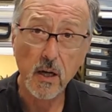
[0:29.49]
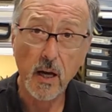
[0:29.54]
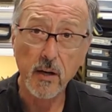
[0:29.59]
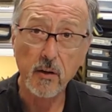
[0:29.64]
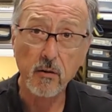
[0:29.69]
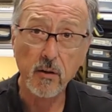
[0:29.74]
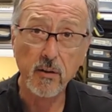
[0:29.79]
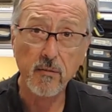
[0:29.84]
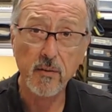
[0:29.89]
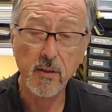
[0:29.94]
I
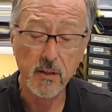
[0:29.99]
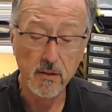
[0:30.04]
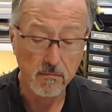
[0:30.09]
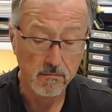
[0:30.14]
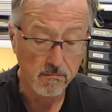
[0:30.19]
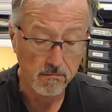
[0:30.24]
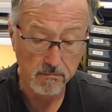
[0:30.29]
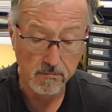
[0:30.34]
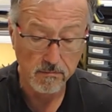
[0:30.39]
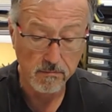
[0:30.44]
don't have any
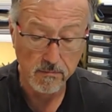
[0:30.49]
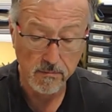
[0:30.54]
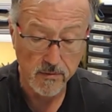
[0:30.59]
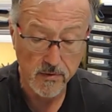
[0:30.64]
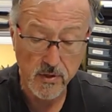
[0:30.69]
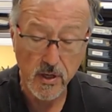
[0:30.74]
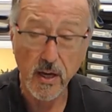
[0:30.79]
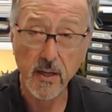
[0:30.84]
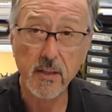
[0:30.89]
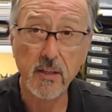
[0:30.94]

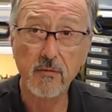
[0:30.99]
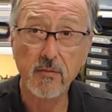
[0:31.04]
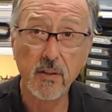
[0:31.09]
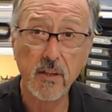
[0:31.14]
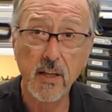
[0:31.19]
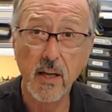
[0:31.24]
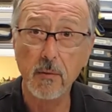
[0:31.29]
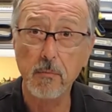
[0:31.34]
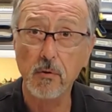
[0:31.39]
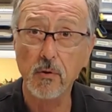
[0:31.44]
scientific
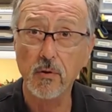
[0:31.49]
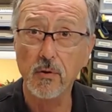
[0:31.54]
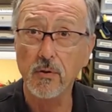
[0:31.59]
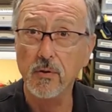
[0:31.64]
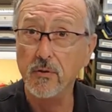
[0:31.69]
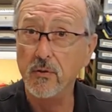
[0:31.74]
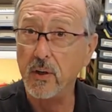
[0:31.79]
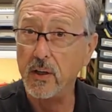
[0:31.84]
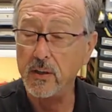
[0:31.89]
tables.